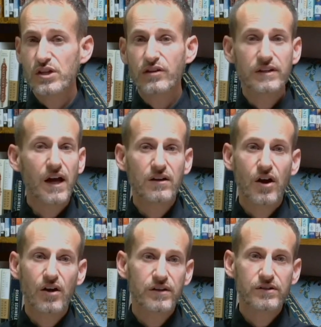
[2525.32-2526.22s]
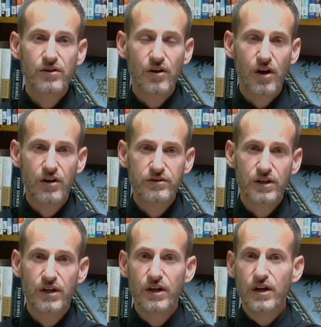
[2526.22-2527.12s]
shall not harden your heart
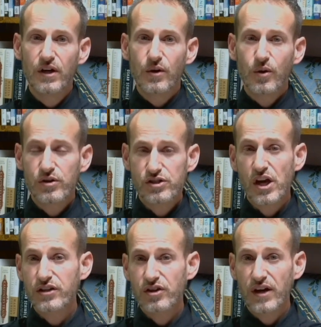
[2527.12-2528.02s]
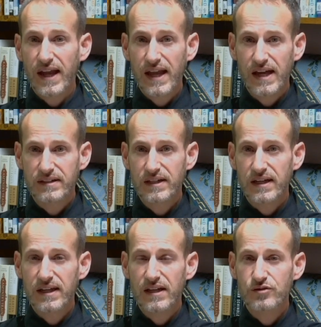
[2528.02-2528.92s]
or shut your hand
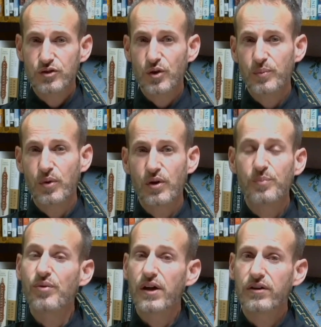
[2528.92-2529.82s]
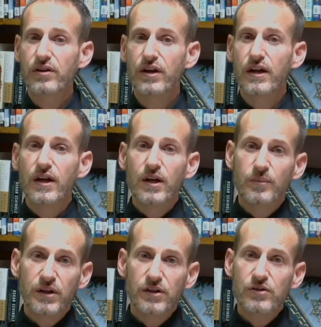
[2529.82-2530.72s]
against your poor brother,
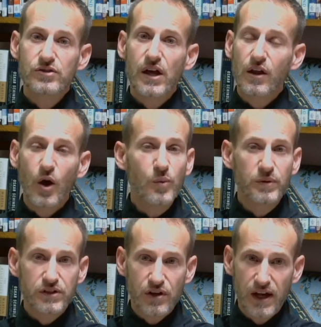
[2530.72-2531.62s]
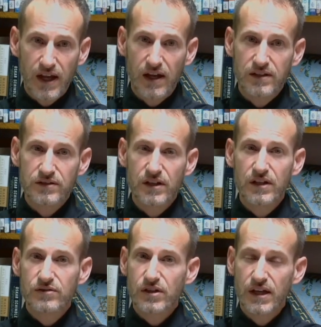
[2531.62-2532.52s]
but you shall open your hand
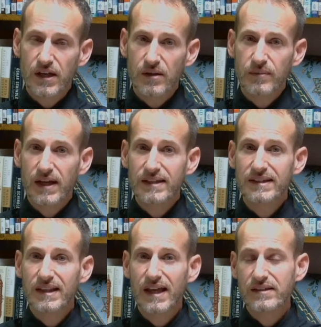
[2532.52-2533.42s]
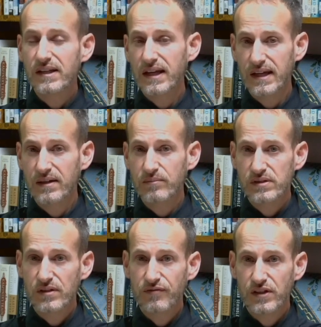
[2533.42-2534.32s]
to him and lend him
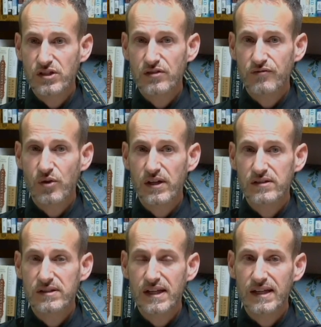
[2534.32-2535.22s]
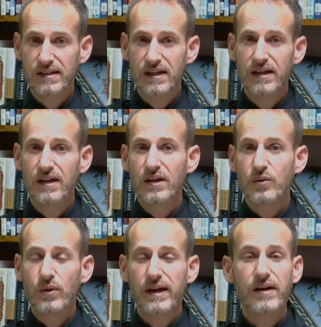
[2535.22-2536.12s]
sufficient for his need,
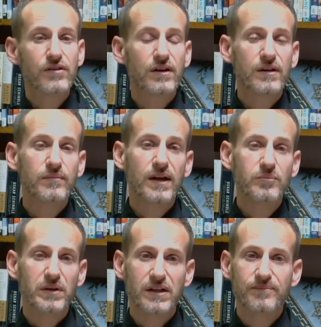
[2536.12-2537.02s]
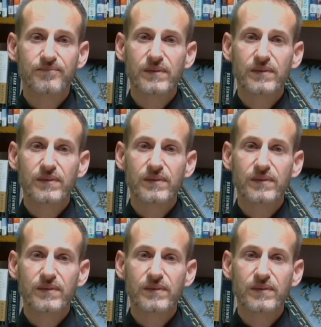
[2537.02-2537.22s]
whatever it may be.